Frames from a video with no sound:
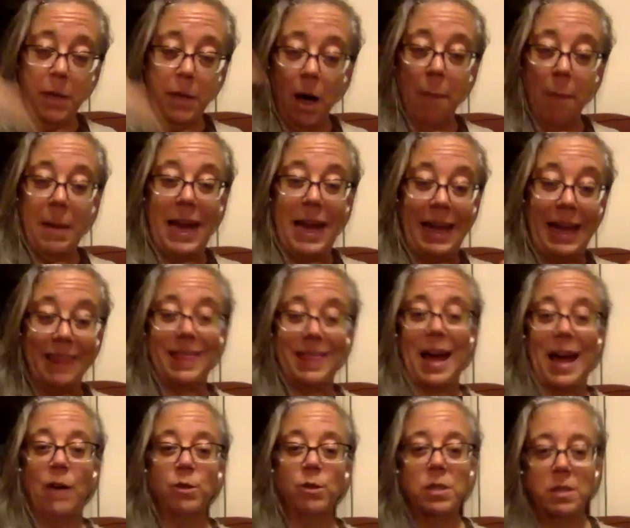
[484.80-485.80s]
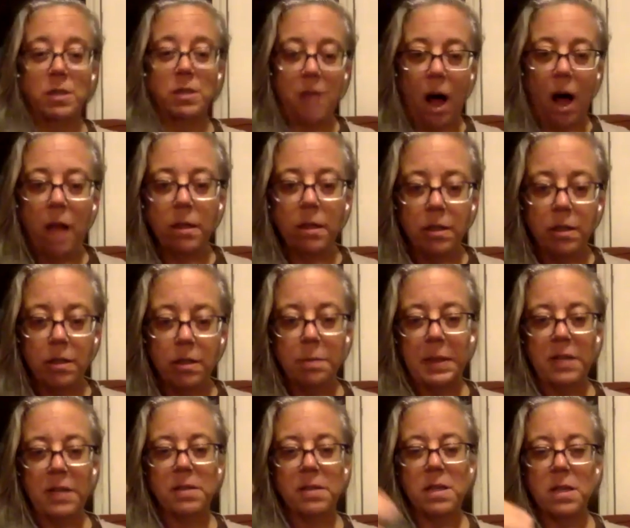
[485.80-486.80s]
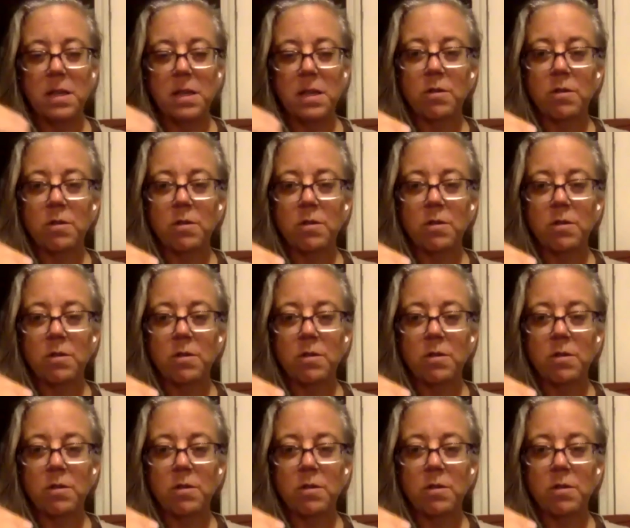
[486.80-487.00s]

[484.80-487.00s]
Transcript: me up $8,000 because of the